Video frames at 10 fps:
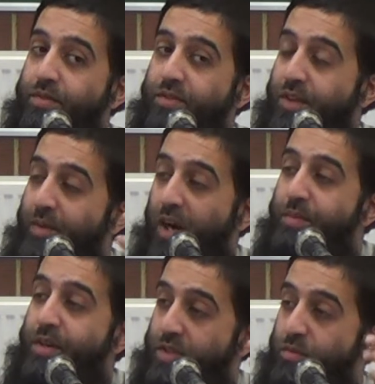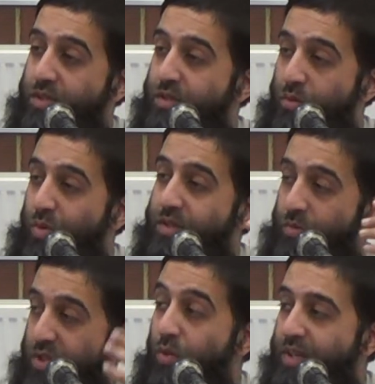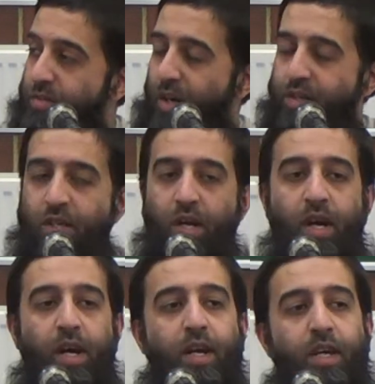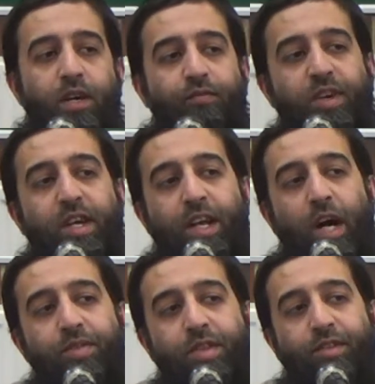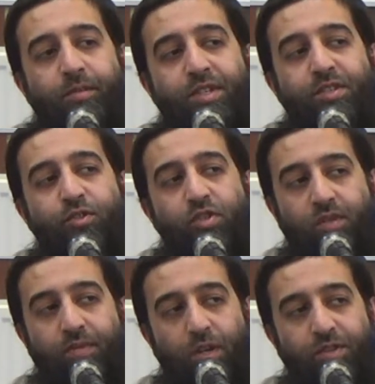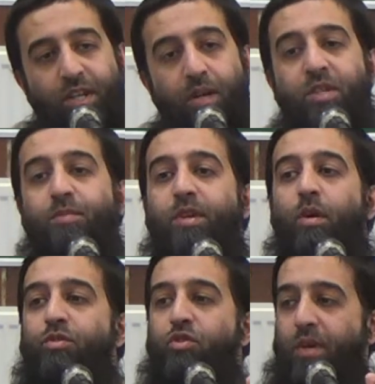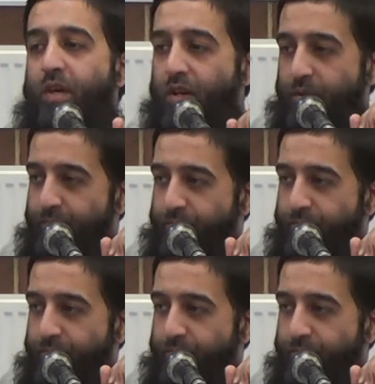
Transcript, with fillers: somehow, because he was, he was, he was quite smart, he figured out that the Messenger of Allah must be going to Mecca.